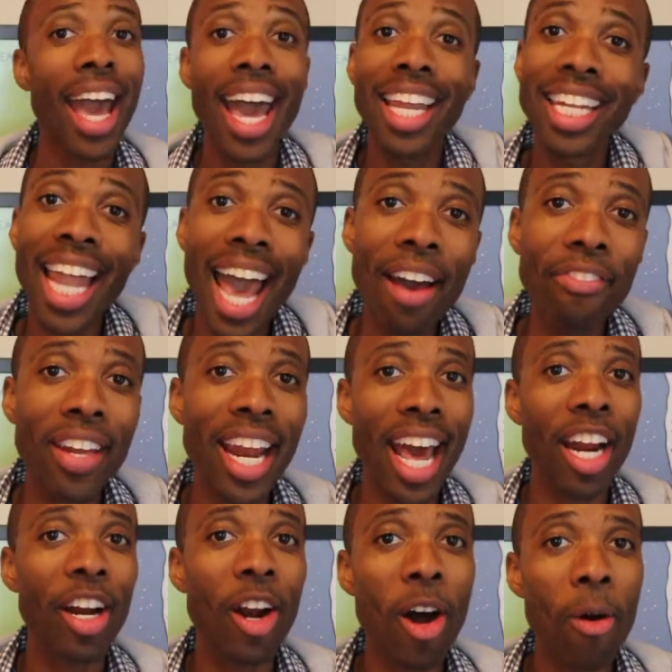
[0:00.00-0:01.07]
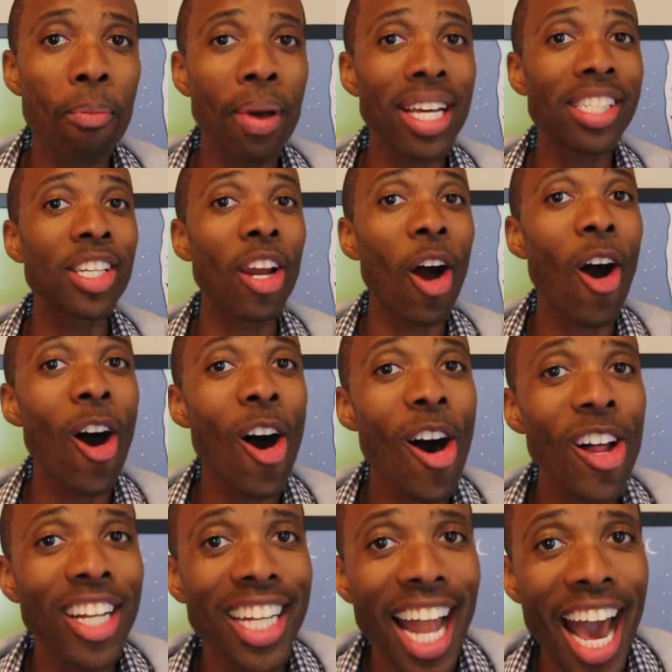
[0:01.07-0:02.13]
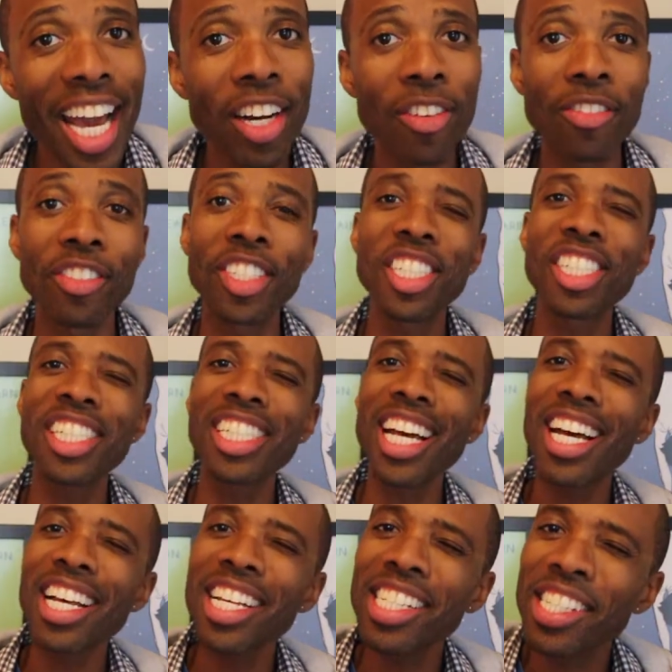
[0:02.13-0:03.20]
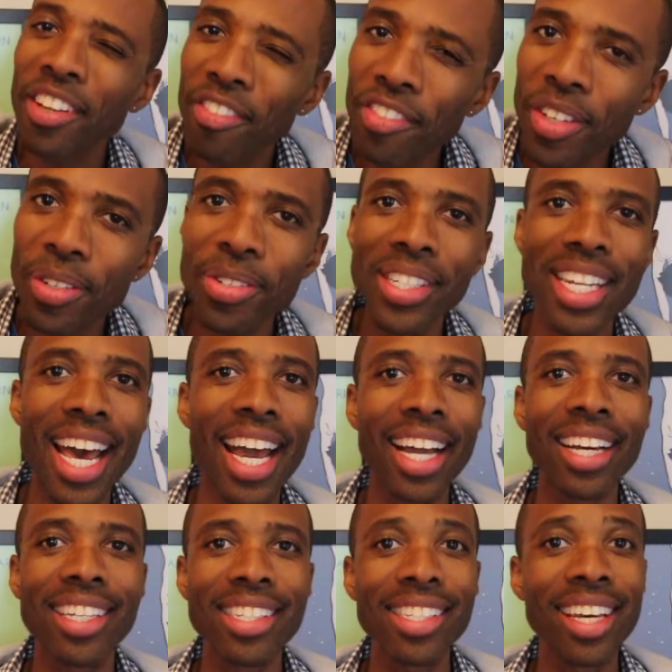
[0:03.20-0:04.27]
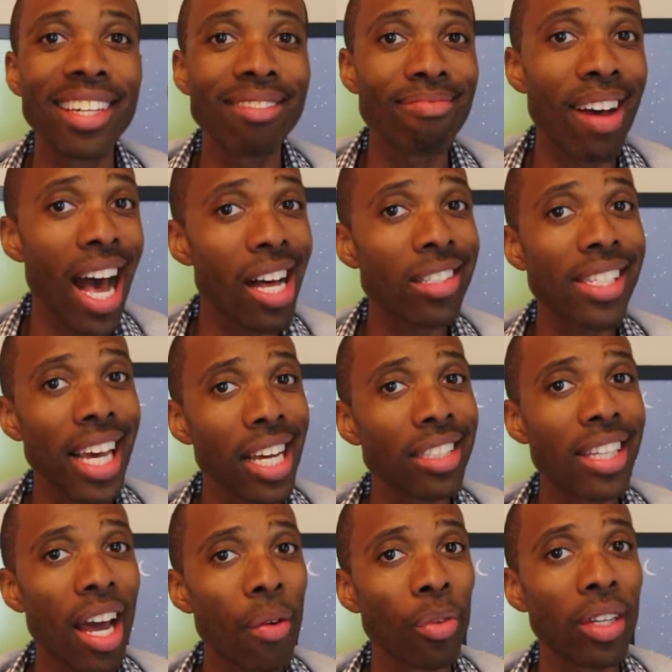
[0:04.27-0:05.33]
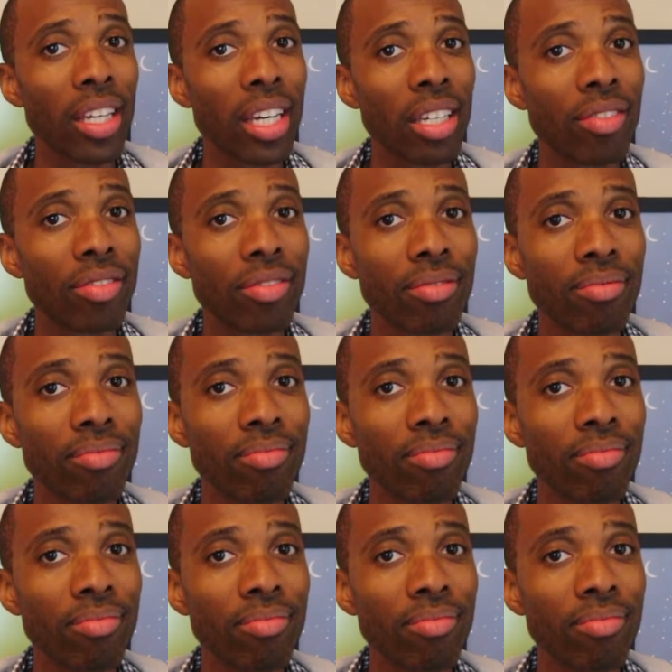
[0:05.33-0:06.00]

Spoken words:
And laughing at it all makes it all lighter for just a few seconds, and I'll take that relief.